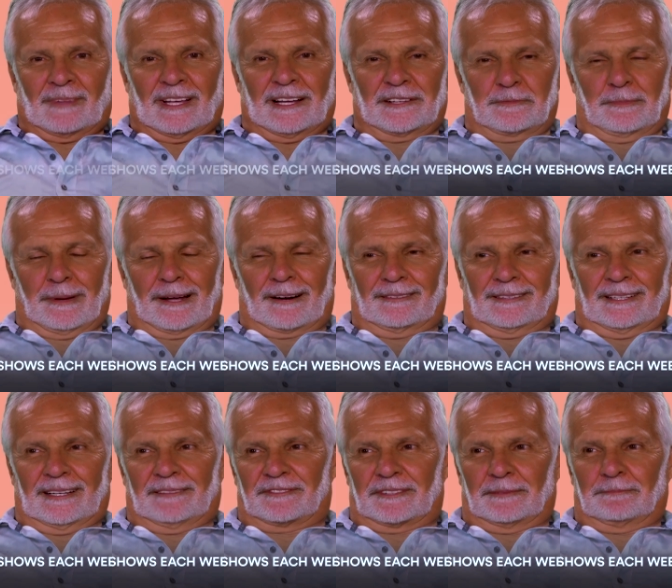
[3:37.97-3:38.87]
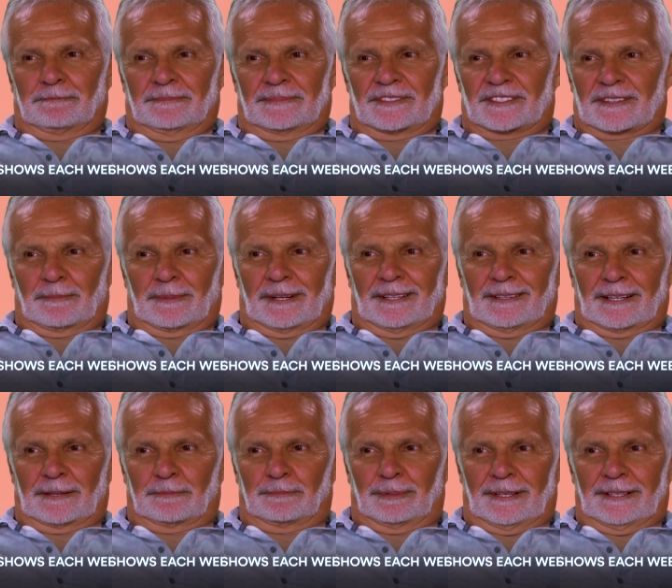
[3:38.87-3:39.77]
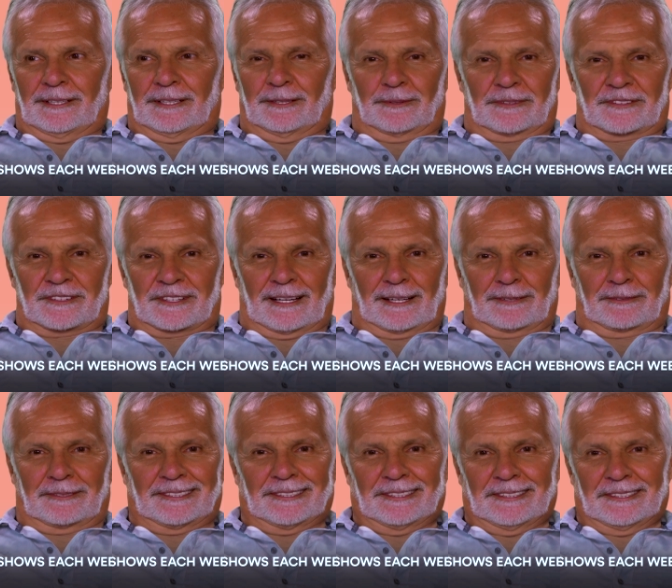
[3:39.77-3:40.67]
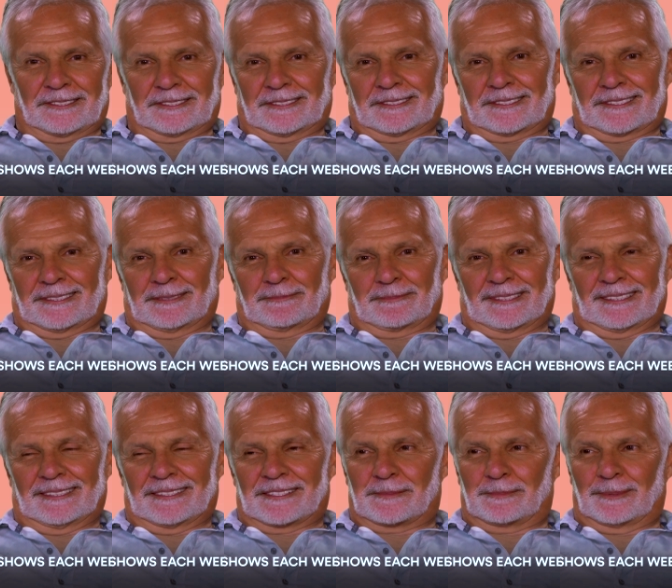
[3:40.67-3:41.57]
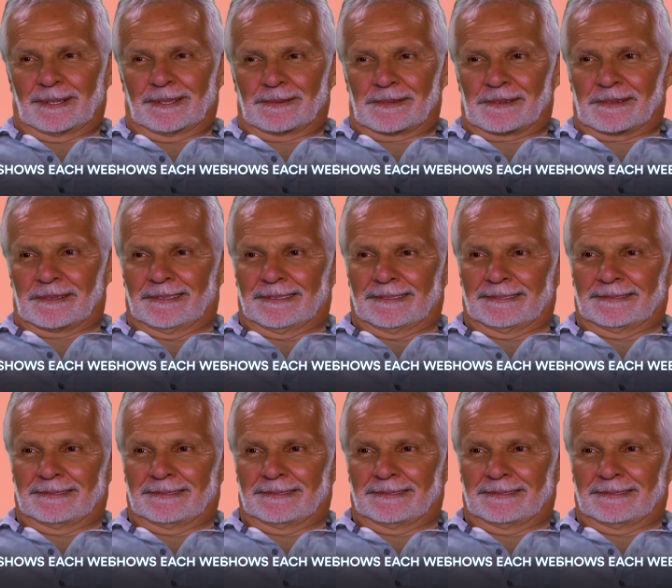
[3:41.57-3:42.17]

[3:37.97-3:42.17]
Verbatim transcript: That's better left to somebody like Plato or Socrates or something, I suppose.